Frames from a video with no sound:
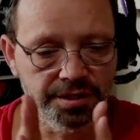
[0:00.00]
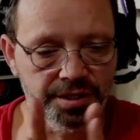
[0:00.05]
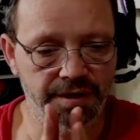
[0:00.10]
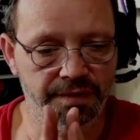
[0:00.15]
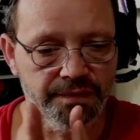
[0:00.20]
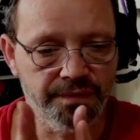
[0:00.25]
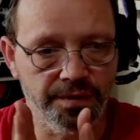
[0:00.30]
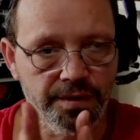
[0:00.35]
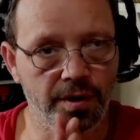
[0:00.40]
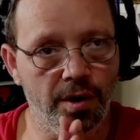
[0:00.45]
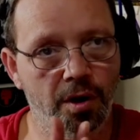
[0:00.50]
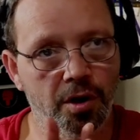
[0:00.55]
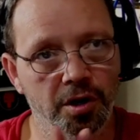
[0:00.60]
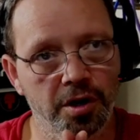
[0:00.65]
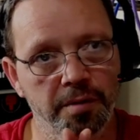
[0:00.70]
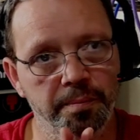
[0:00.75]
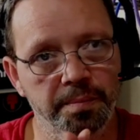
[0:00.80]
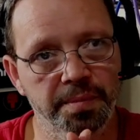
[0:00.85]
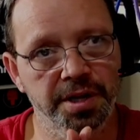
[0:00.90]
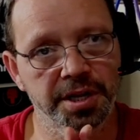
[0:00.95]
the different
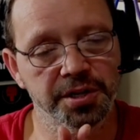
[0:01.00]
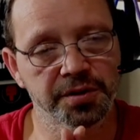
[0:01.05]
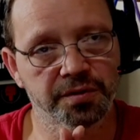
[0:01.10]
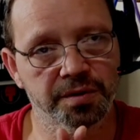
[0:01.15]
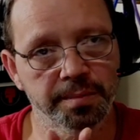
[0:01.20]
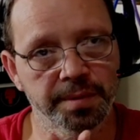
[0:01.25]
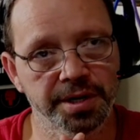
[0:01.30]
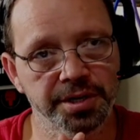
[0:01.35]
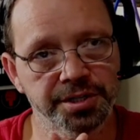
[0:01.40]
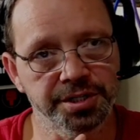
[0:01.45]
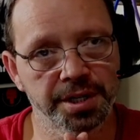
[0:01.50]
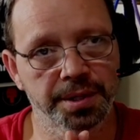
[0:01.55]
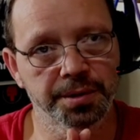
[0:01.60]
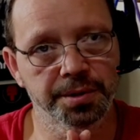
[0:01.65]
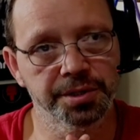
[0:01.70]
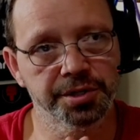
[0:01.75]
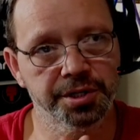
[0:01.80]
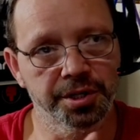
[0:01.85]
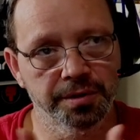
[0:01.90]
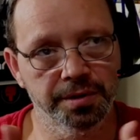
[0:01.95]
hard bits from each
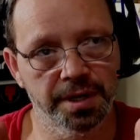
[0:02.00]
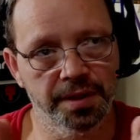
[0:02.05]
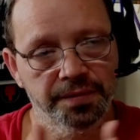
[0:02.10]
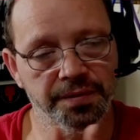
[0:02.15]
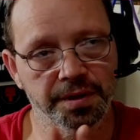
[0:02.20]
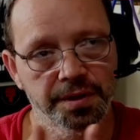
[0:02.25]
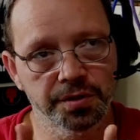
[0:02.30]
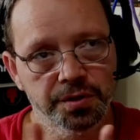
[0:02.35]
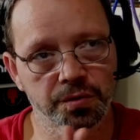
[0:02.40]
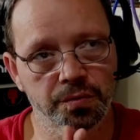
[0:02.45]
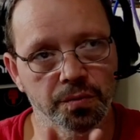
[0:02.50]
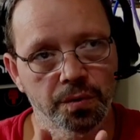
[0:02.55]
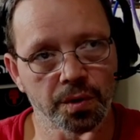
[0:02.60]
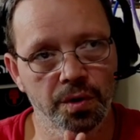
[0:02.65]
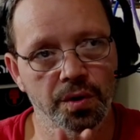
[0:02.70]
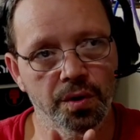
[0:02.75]
other so nothing's,